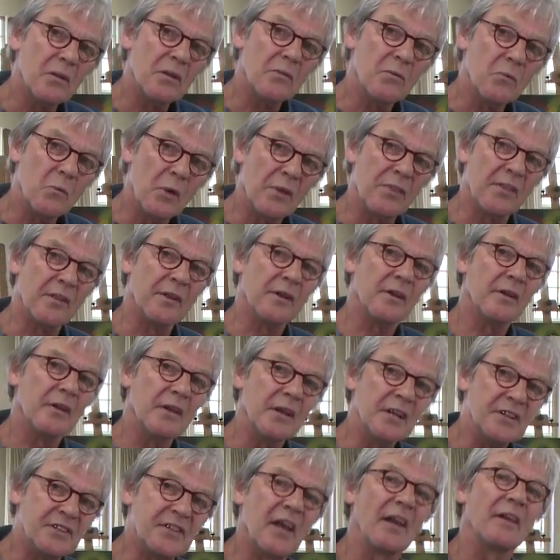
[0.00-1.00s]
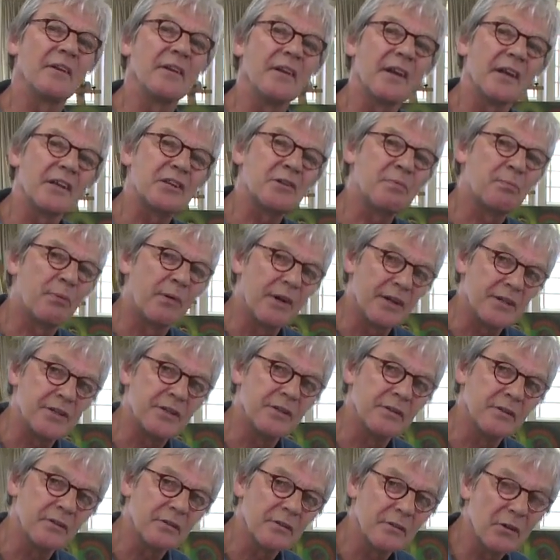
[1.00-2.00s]
with an Italian
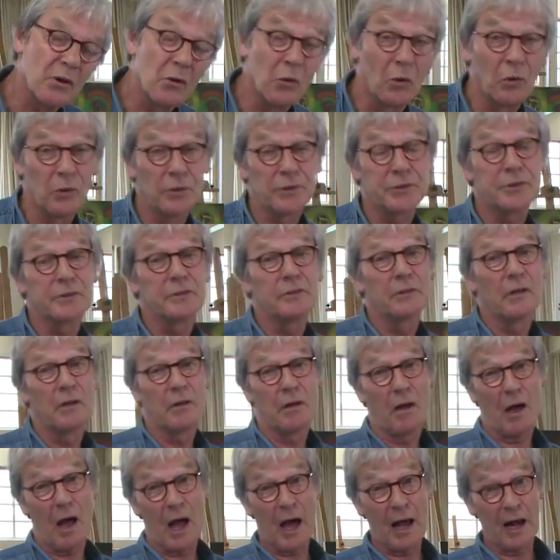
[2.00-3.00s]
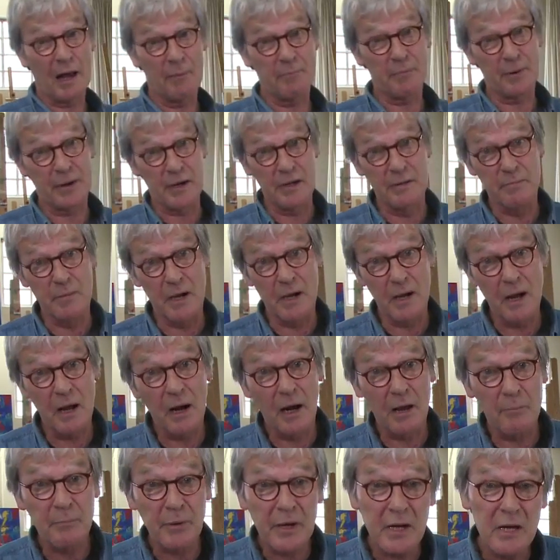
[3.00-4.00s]
expression called alla prima.
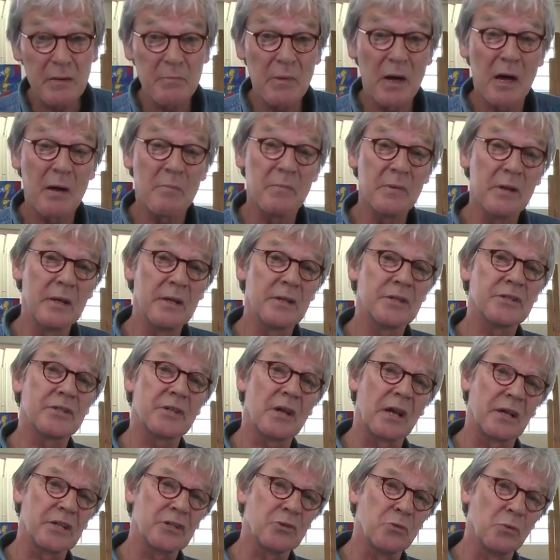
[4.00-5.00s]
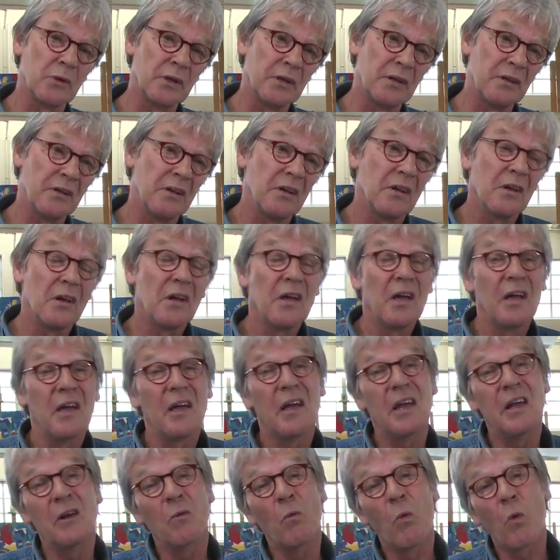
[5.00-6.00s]
Alla prima means actually
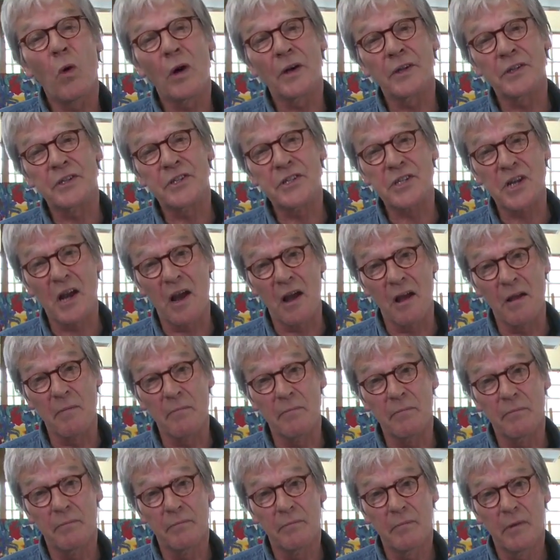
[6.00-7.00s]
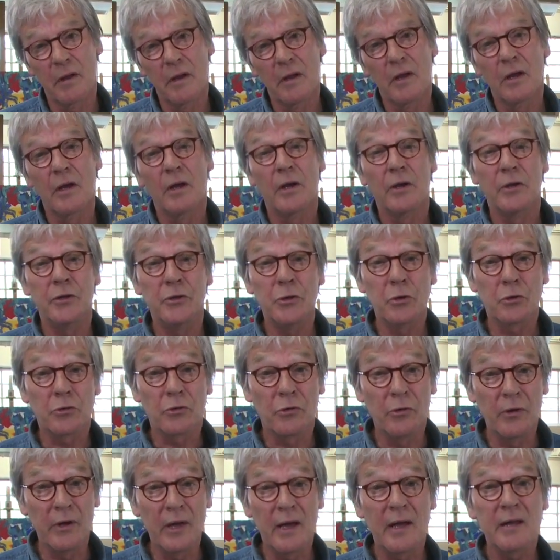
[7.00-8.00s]
in one time. You
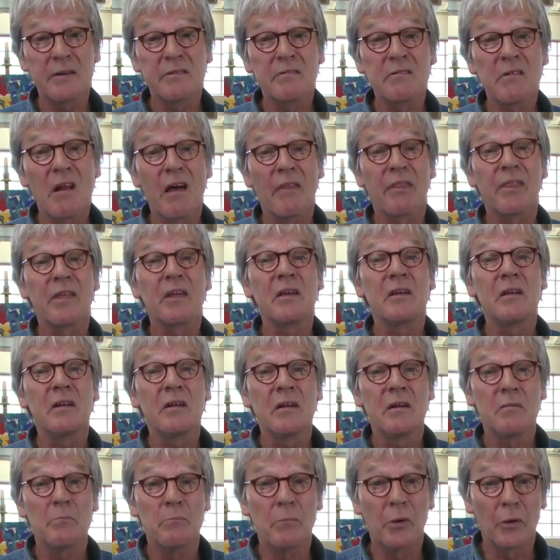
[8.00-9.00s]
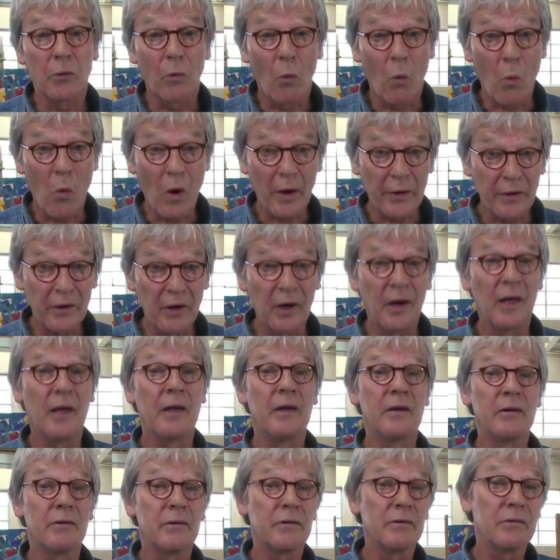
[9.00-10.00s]
create nothing but one
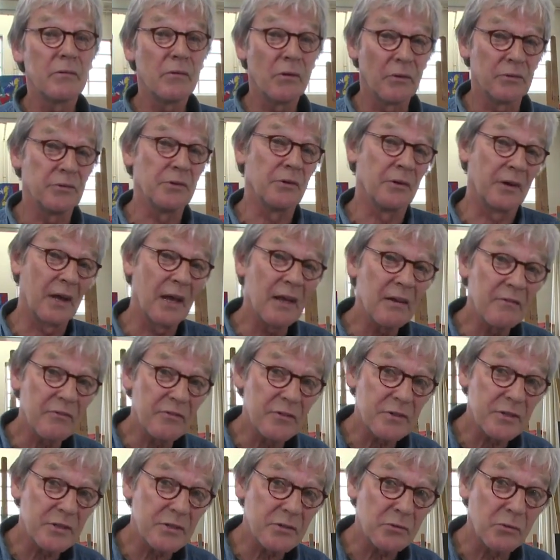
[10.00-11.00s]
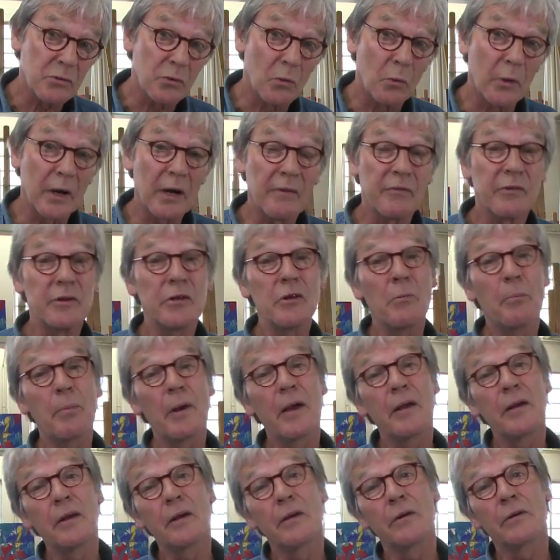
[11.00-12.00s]
layer on your canvas or whatever you're
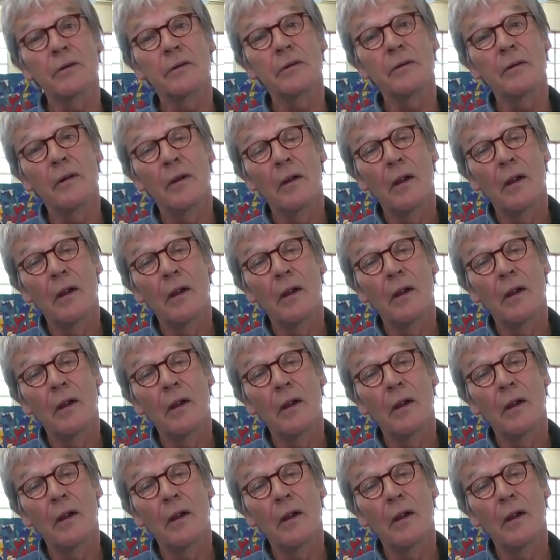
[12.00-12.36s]
painting on,